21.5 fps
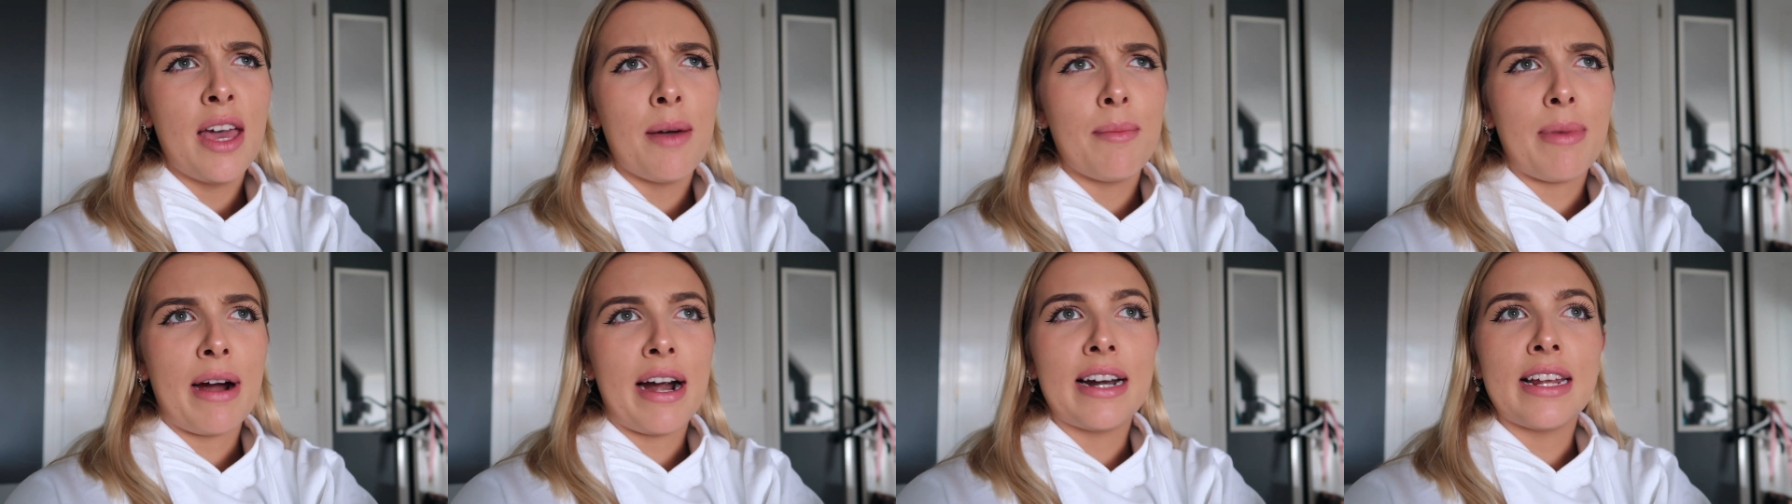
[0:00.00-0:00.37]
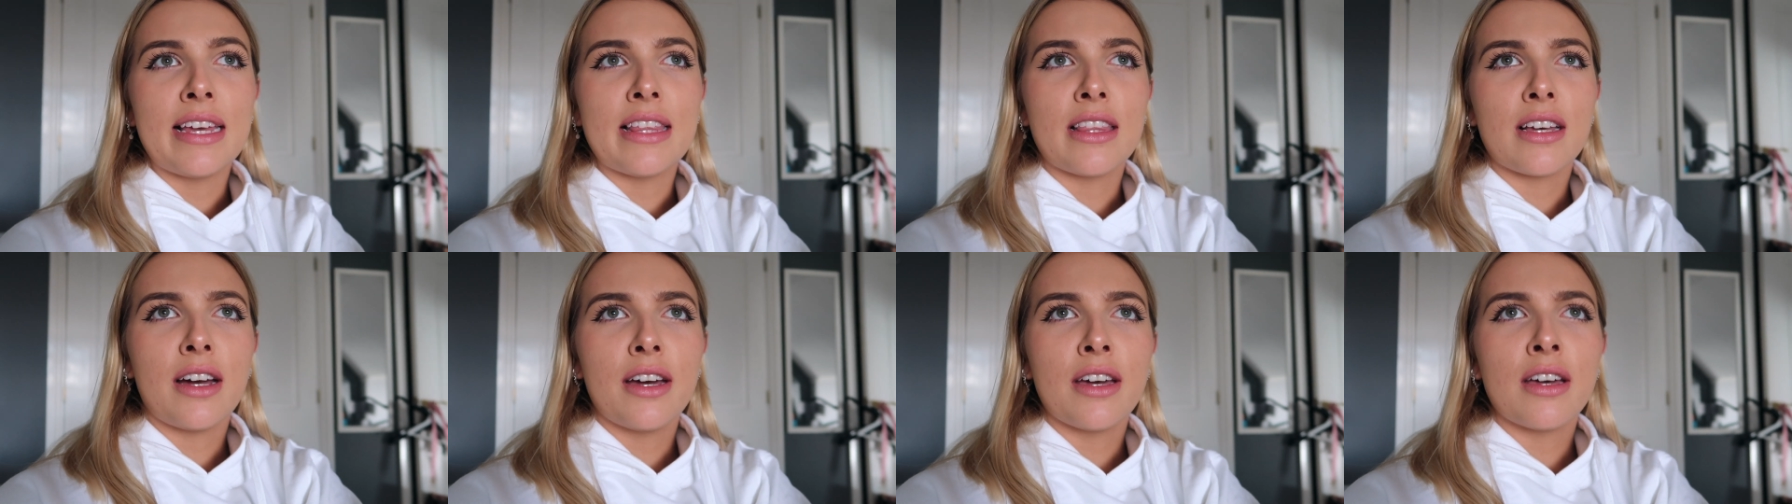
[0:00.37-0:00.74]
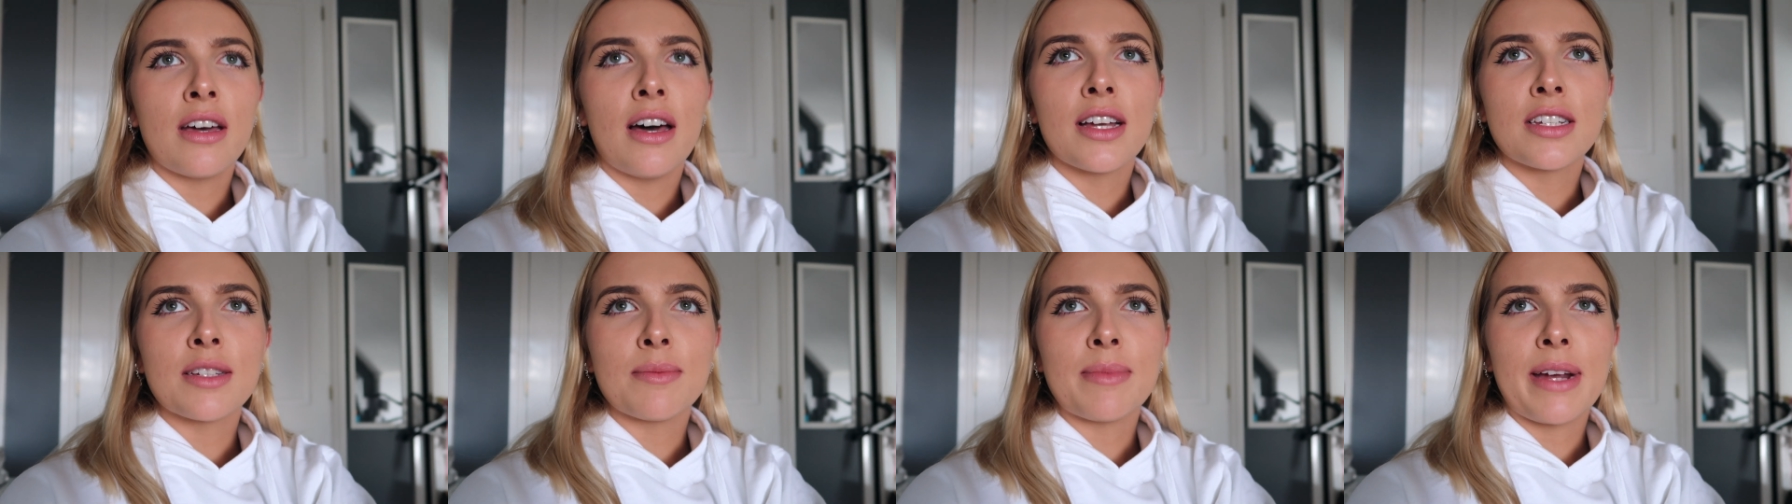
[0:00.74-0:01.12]
apparently at the
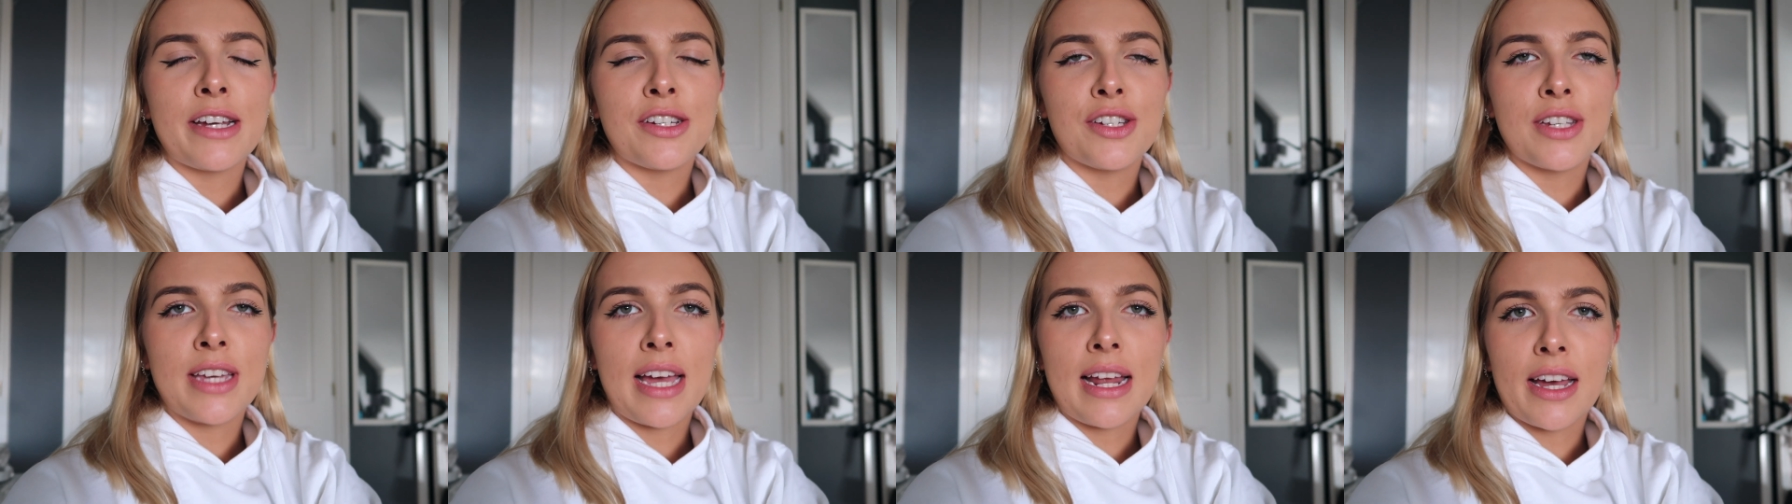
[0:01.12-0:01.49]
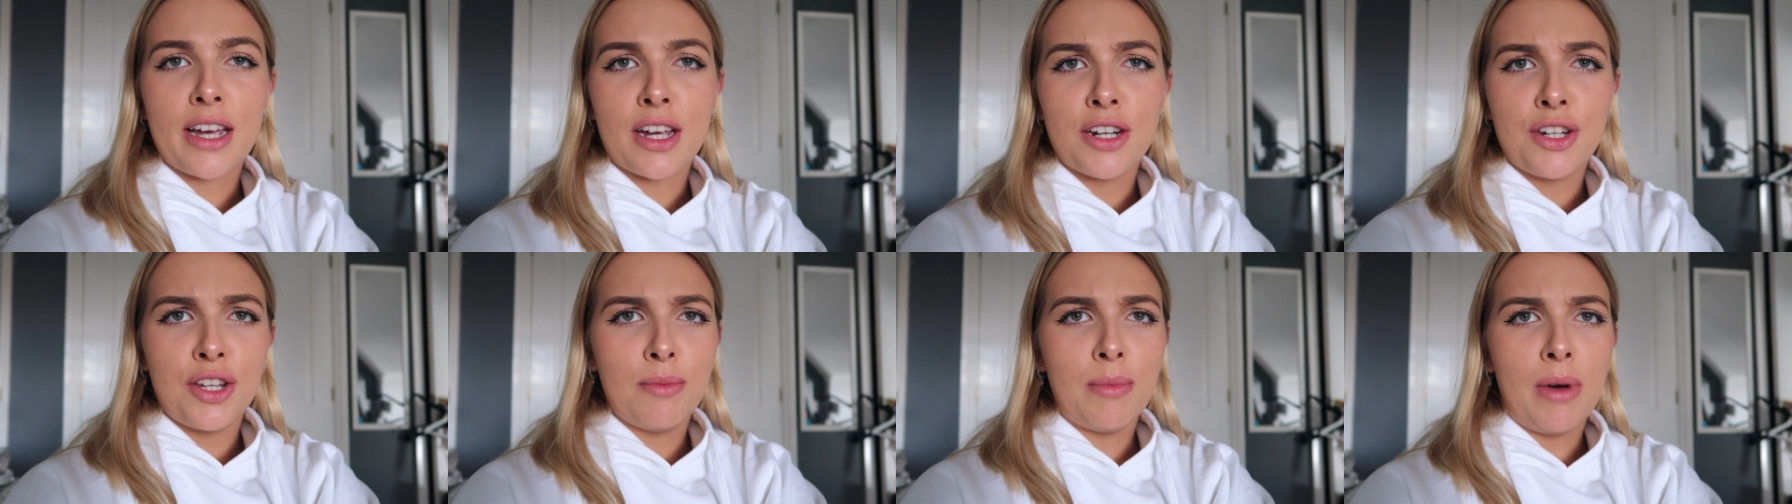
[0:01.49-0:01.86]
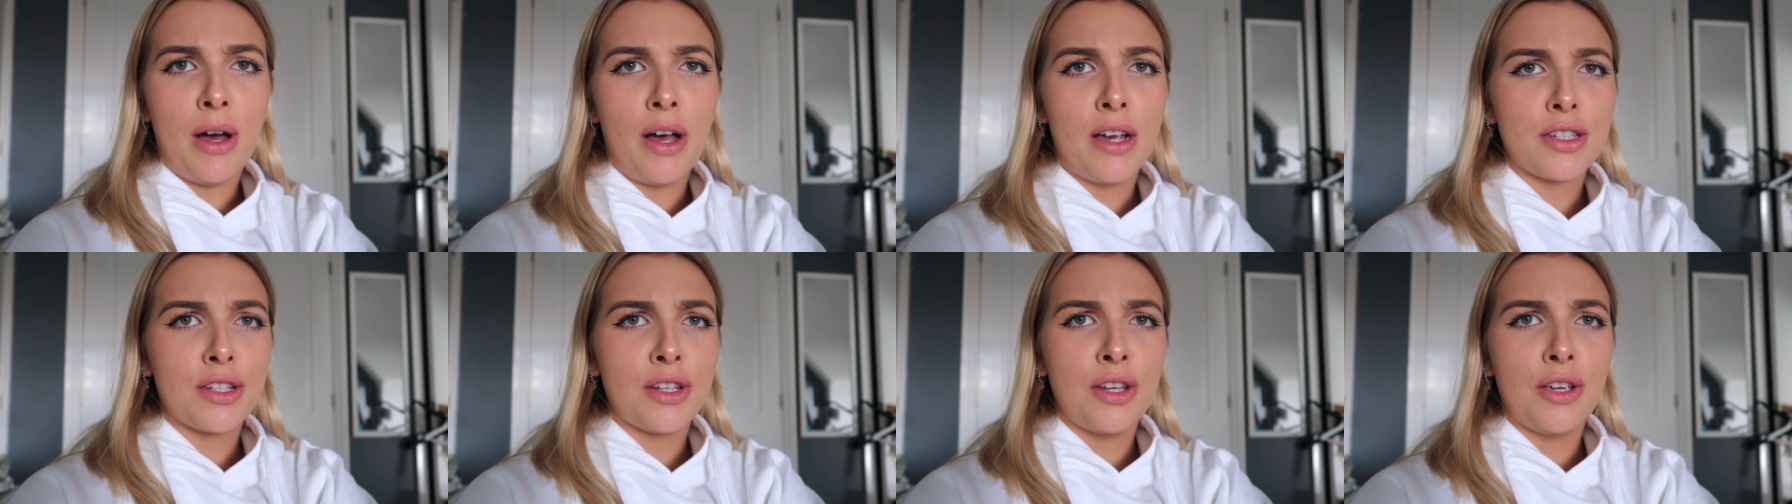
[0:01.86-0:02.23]
go-karting place you get like a new
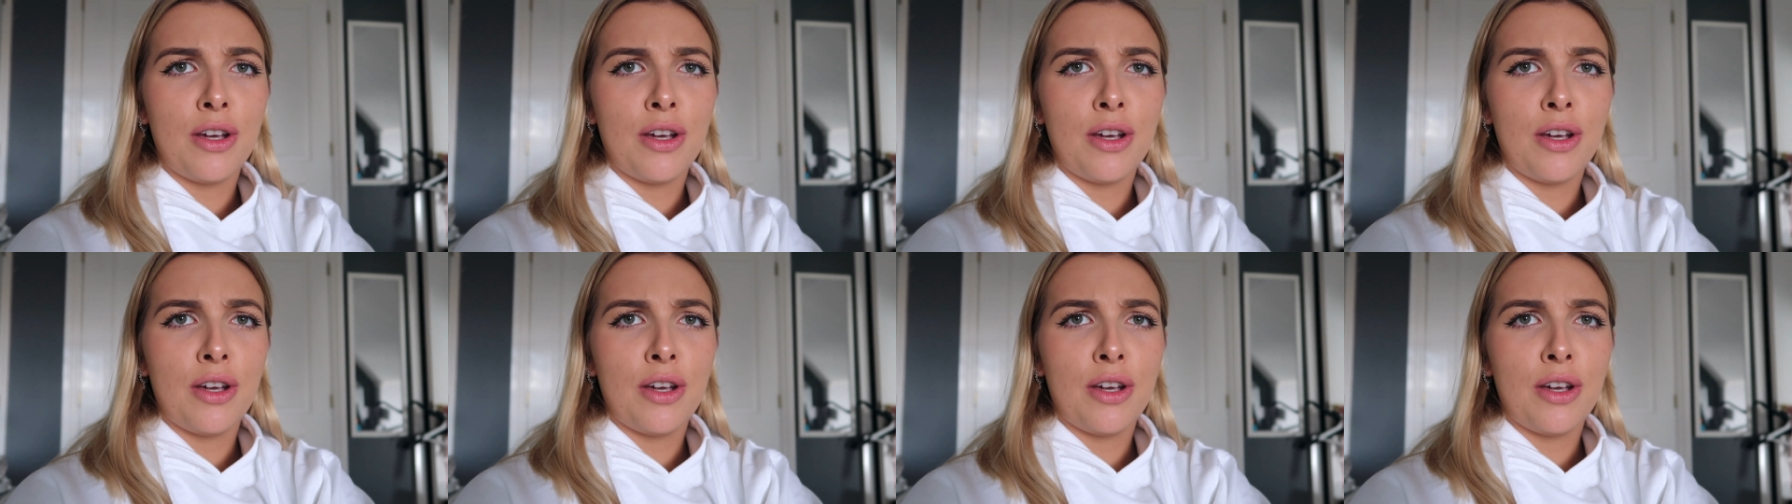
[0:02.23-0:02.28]
mask,